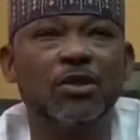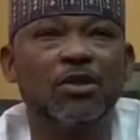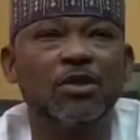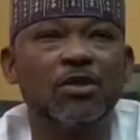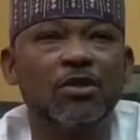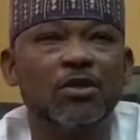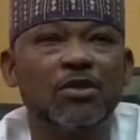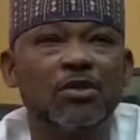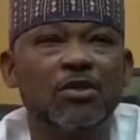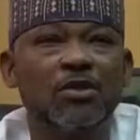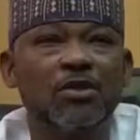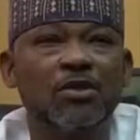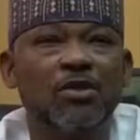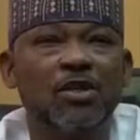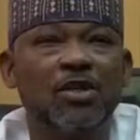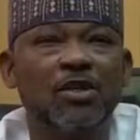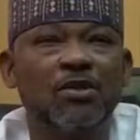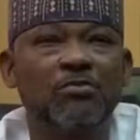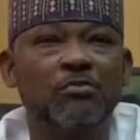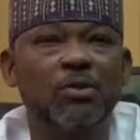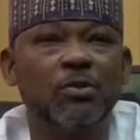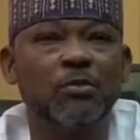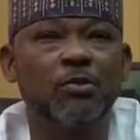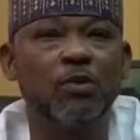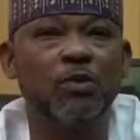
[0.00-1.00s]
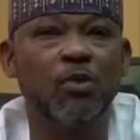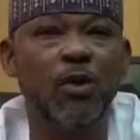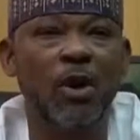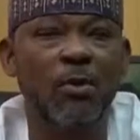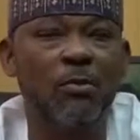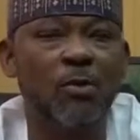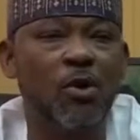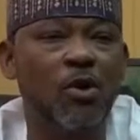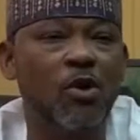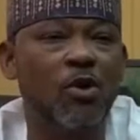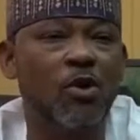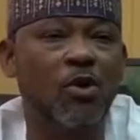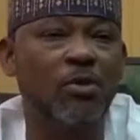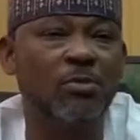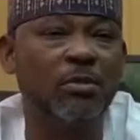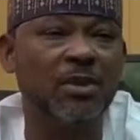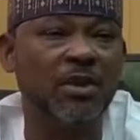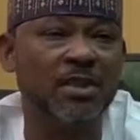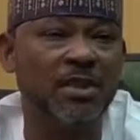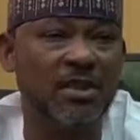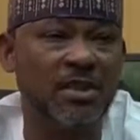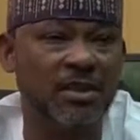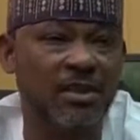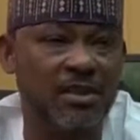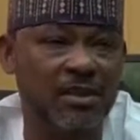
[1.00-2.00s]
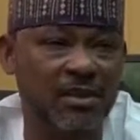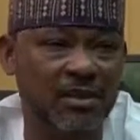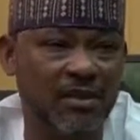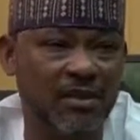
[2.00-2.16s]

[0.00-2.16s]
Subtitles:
in those days, people were more committed.